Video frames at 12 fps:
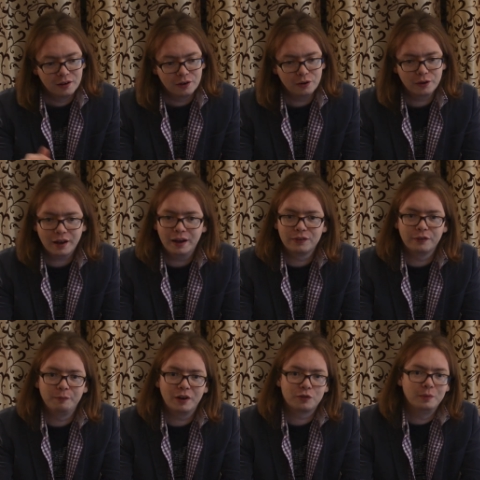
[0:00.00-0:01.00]
all kinds of
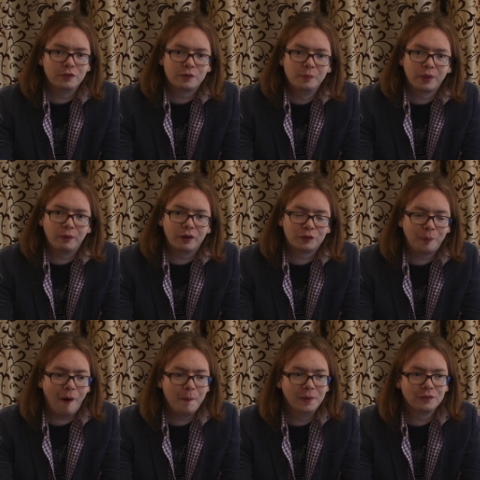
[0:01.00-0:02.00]
measurements from other
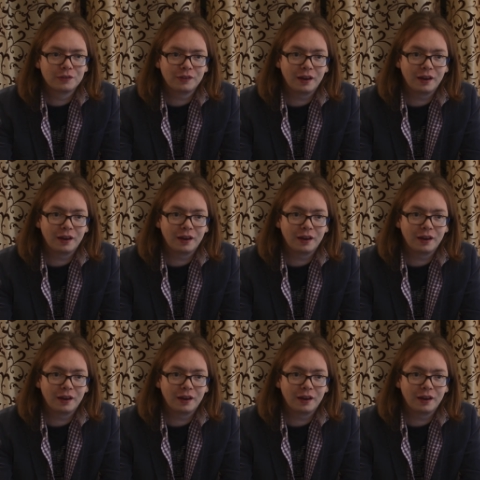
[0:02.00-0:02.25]
experiments,